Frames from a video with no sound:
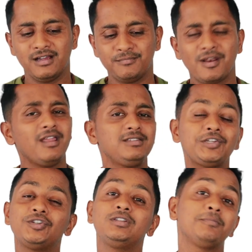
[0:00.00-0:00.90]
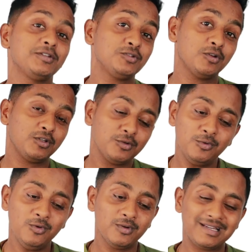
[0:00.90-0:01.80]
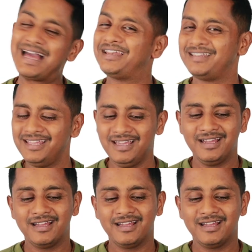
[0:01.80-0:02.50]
Pronunciation depends on you, clarity.